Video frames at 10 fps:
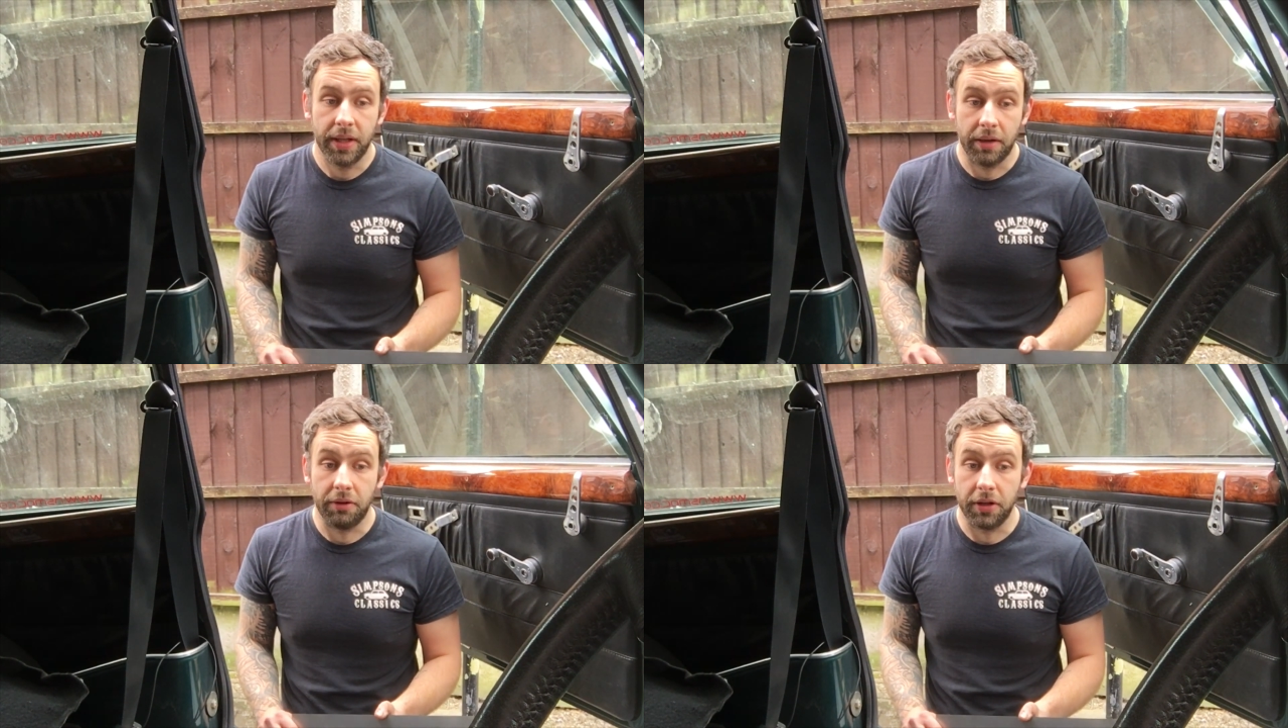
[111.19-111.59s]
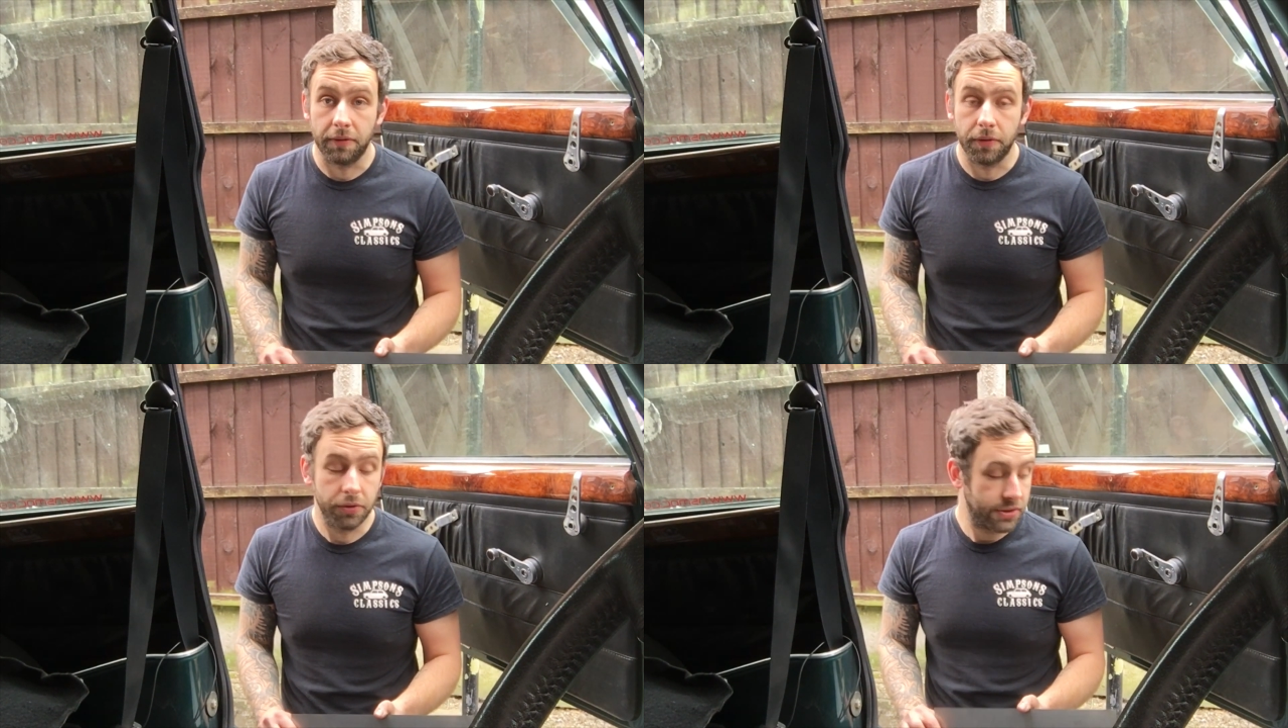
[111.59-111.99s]
I'm really looking
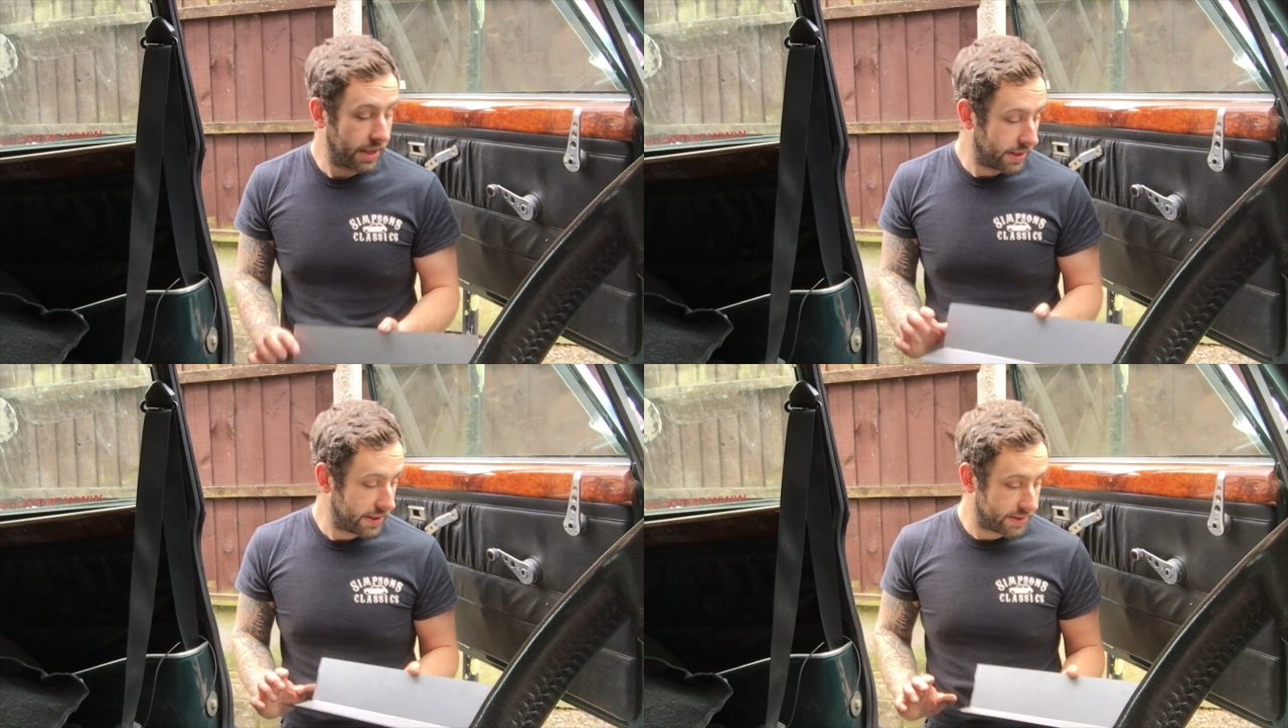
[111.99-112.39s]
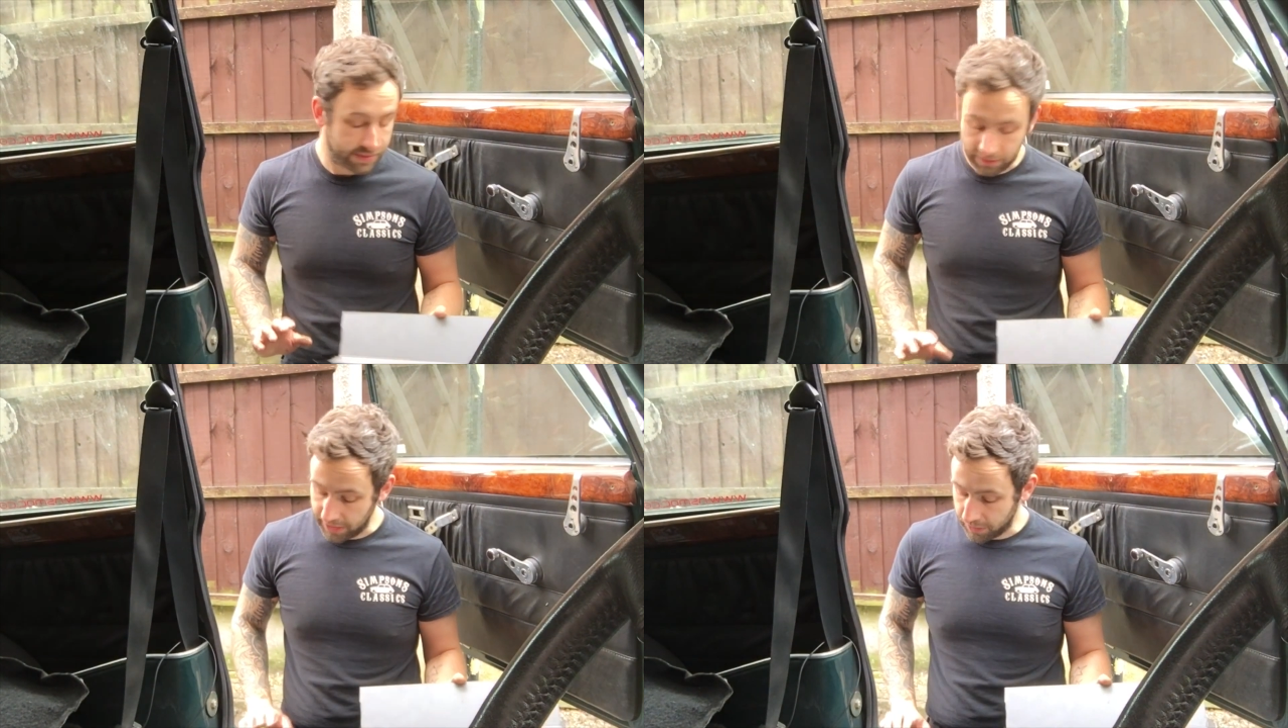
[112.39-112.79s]
forward to getting
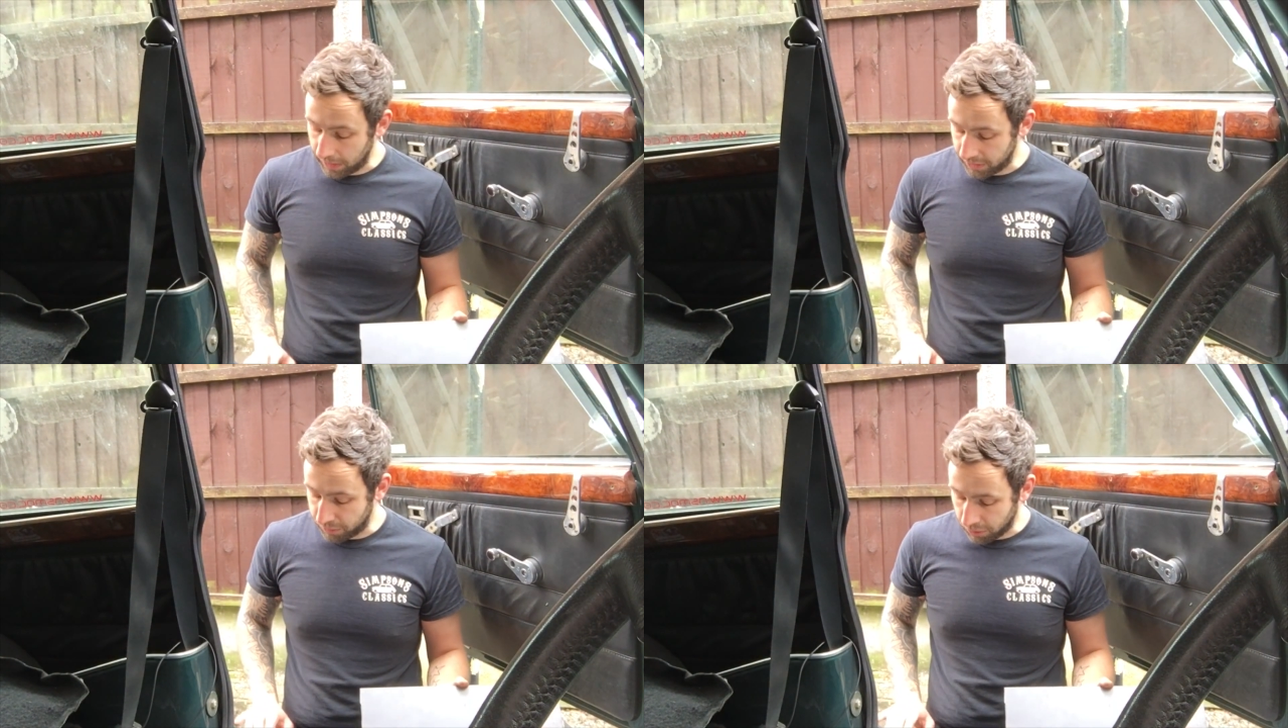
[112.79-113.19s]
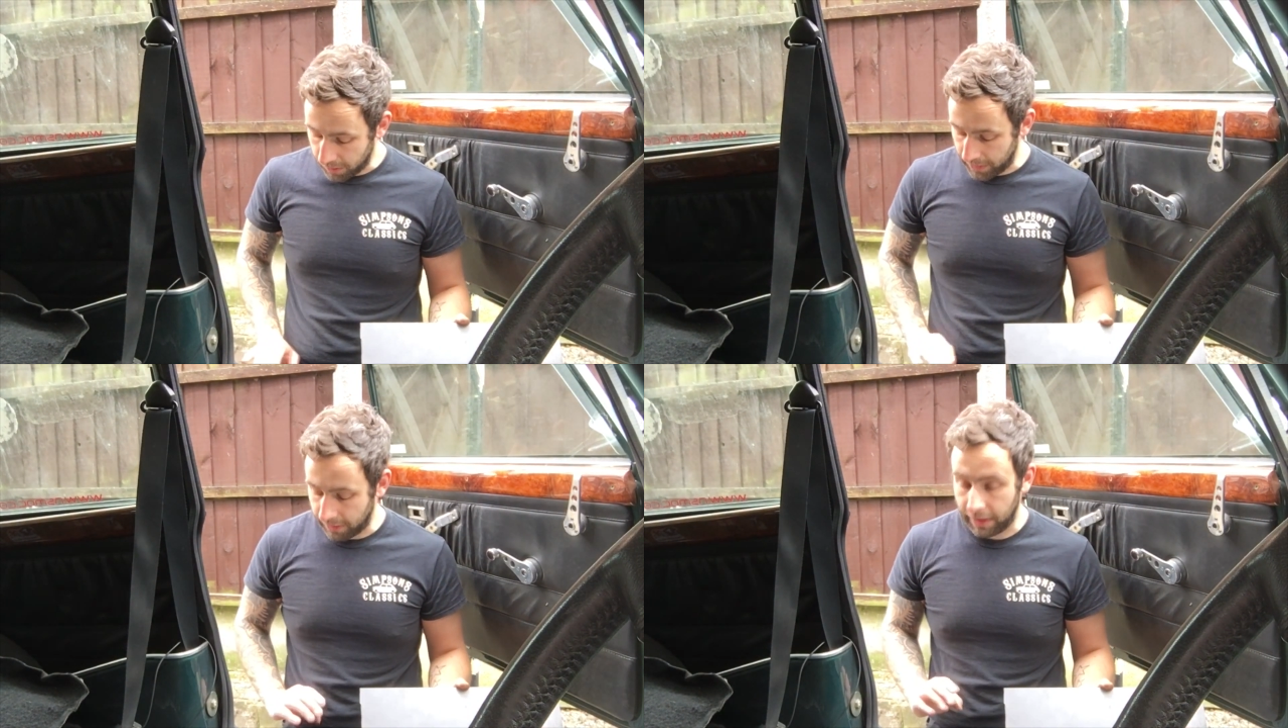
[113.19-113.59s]
these welds
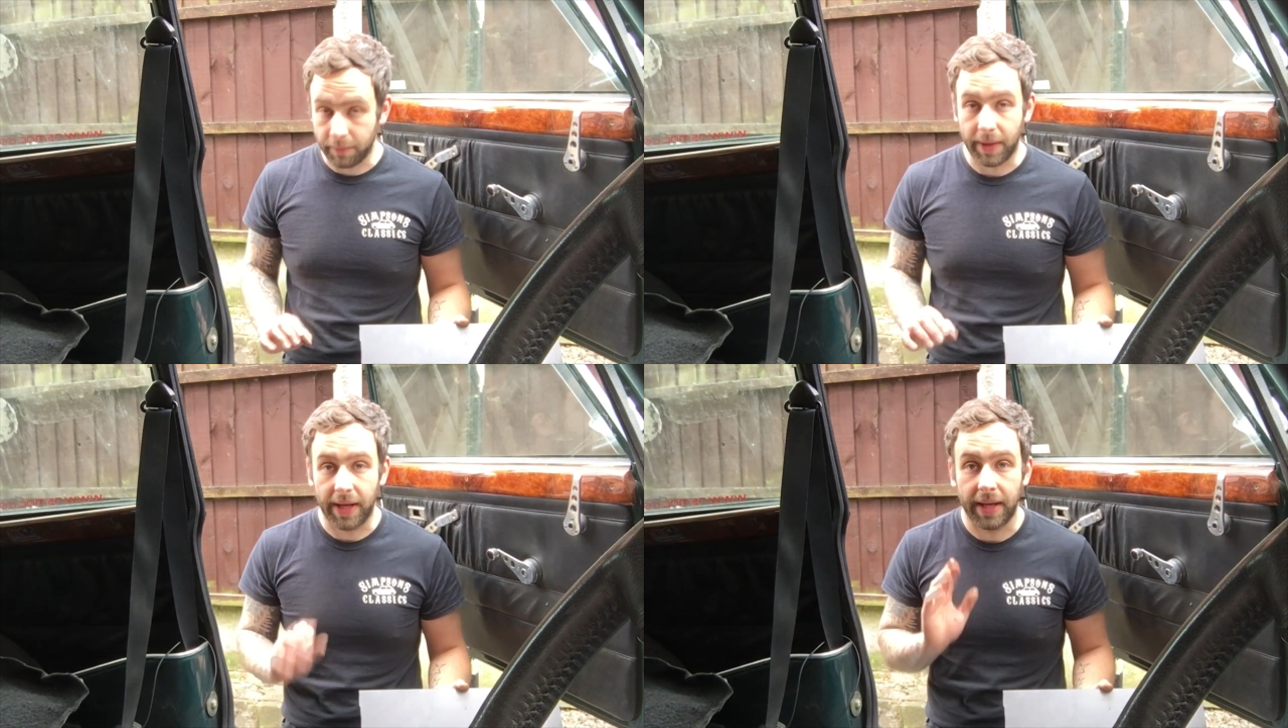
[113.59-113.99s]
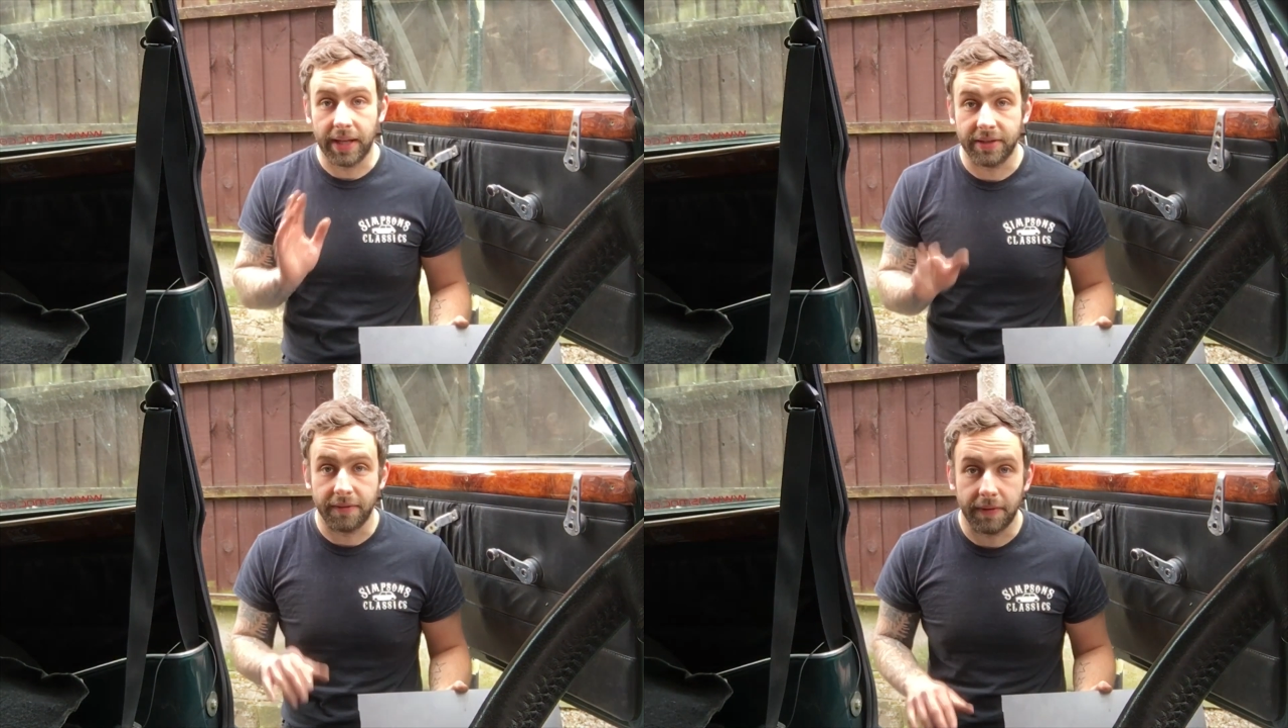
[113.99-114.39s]
properly ground back, getting
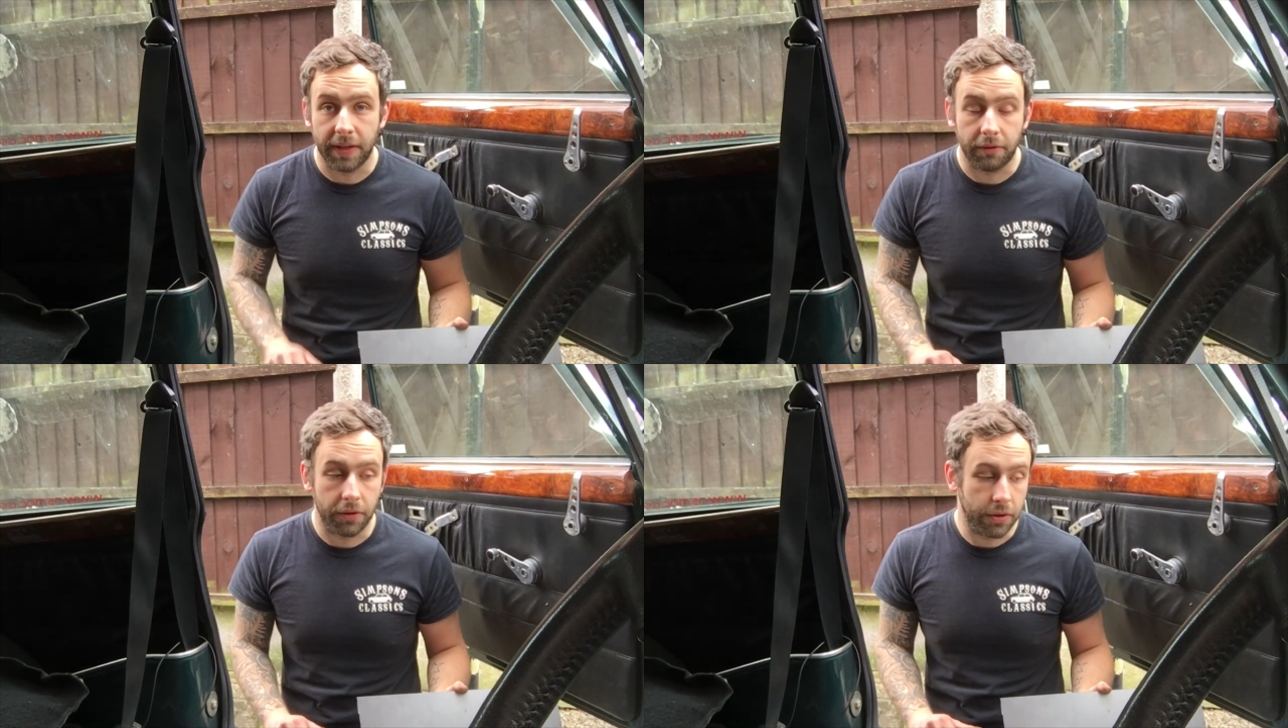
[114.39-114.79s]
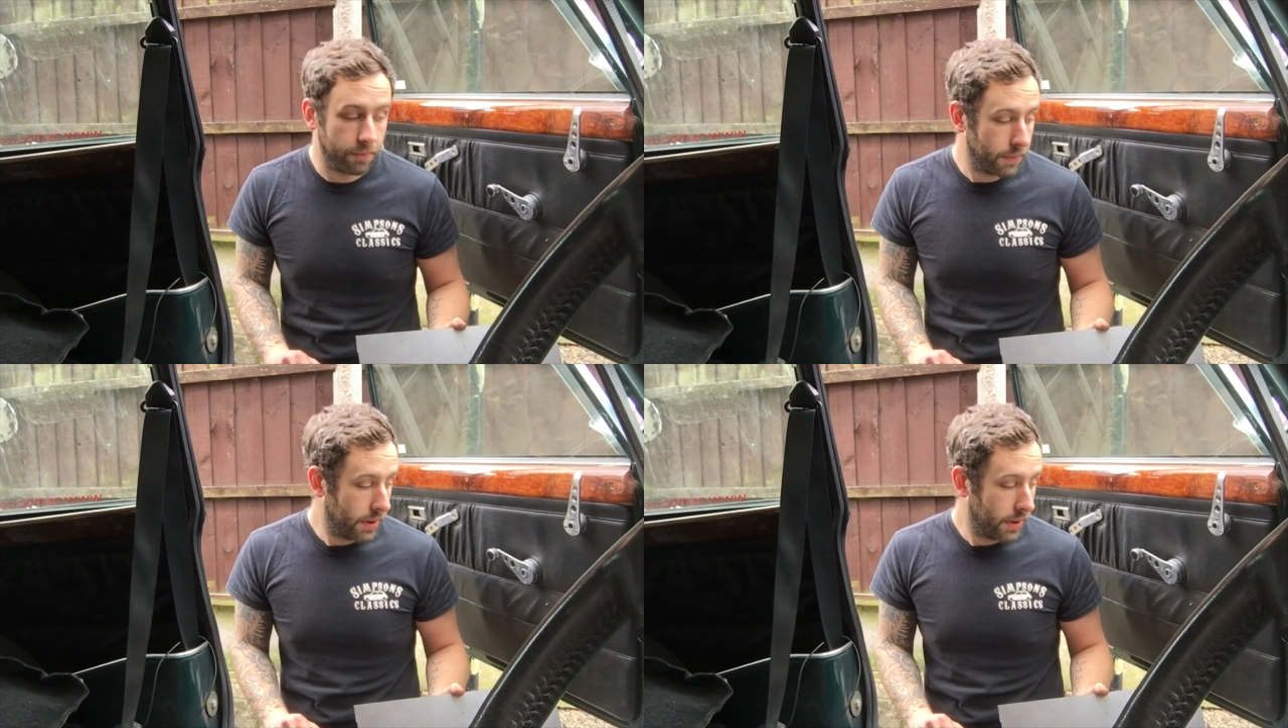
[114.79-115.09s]
some filler on them,